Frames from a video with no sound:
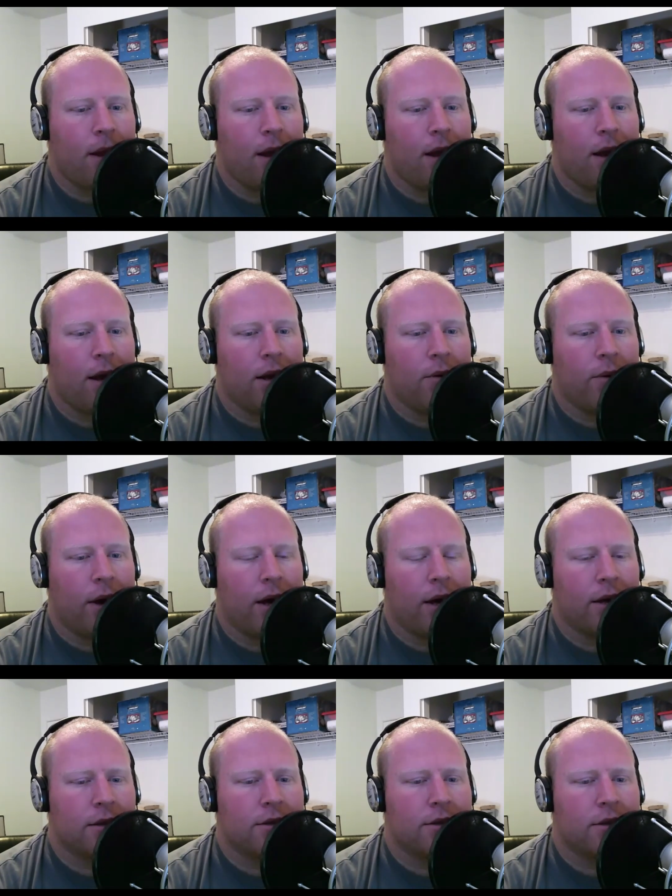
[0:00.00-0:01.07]
anyway,
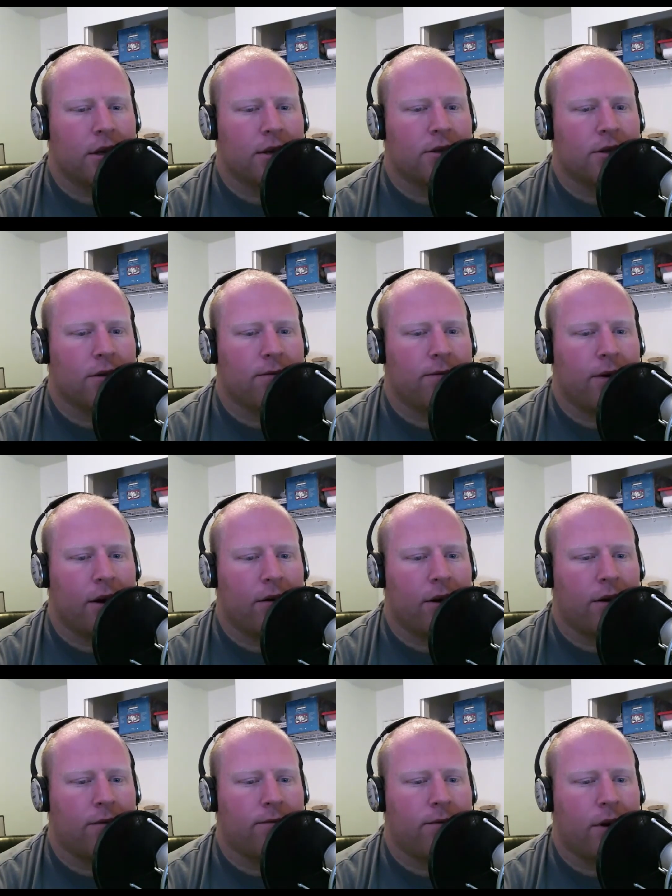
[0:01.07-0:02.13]
it's it's a
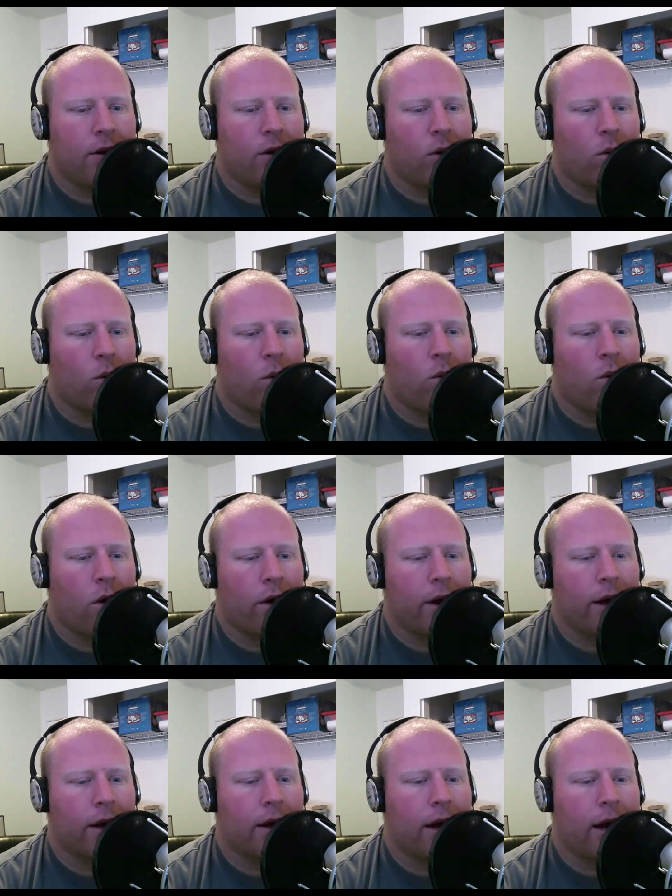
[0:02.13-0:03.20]
very very
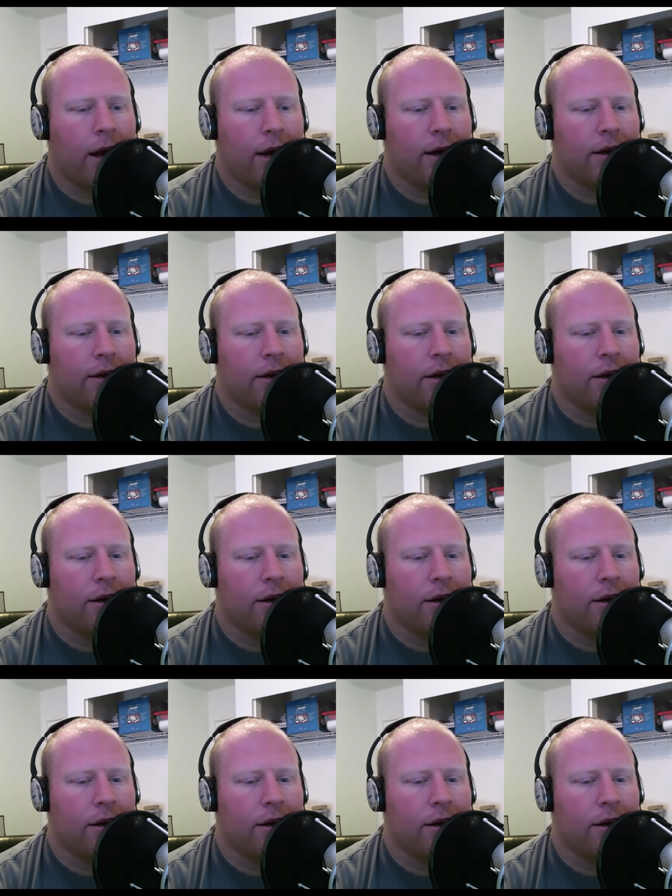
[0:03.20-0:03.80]
rewarding and